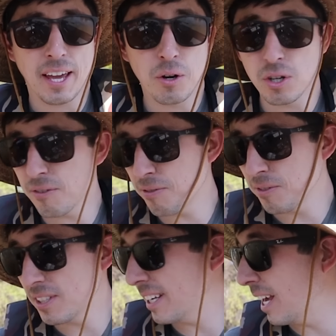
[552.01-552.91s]
in order f
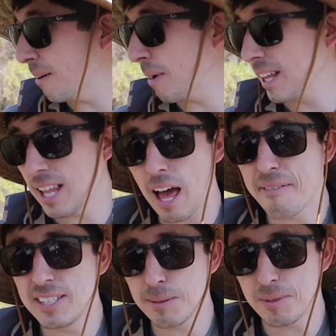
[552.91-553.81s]
to get my
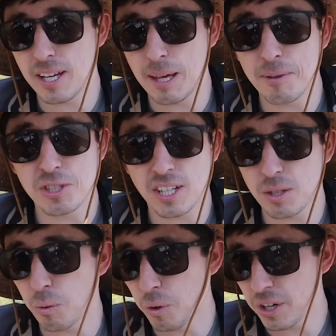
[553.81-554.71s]
live im
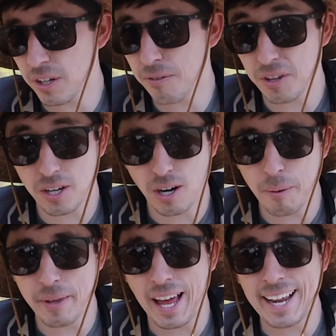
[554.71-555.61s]
imaging to work for the
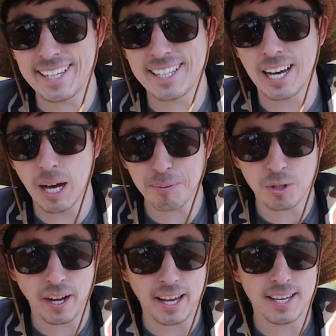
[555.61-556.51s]
Garmin, I need to
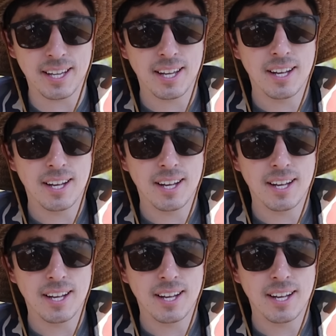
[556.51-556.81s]
upgrade